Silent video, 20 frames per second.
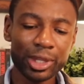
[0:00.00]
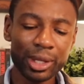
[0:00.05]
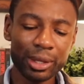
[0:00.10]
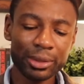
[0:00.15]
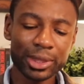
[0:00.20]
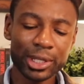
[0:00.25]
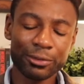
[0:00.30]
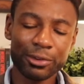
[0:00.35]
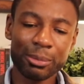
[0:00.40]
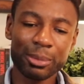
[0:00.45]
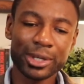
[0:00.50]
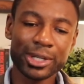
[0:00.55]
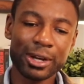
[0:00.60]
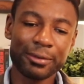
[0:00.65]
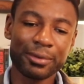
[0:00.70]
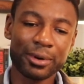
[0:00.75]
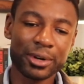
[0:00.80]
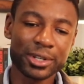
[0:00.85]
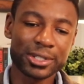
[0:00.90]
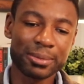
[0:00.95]
They're from a
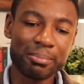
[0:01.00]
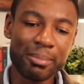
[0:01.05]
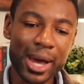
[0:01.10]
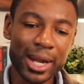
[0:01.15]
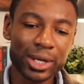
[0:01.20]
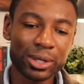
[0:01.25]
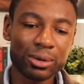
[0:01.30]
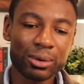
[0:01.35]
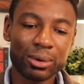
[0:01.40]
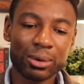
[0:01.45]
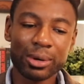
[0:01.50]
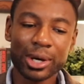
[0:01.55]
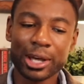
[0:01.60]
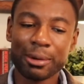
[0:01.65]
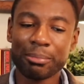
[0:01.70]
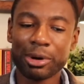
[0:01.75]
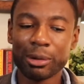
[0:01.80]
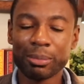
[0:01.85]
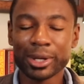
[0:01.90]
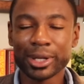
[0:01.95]
diverse medical
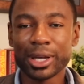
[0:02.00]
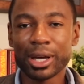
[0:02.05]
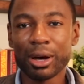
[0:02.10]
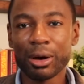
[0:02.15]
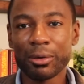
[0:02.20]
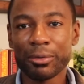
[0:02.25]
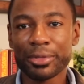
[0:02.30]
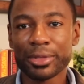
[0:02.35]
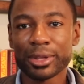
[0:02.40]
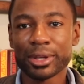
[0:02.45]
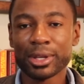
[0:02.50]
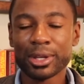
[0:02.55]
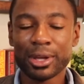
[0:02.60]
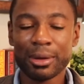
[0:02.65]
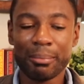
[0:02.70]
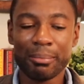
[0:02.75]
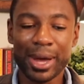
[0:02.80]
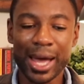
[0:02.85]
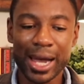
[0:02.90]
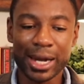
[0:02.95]
and public health
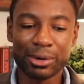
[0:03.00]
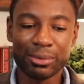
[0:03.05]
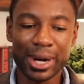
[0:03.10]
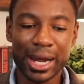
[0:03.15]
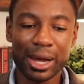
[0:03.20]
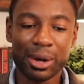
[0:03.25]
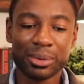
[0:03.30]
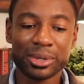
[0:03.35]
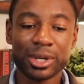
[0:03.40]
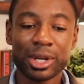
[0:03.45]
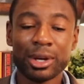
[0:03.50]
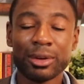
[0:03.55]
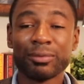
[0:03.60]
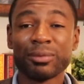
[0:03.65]
background.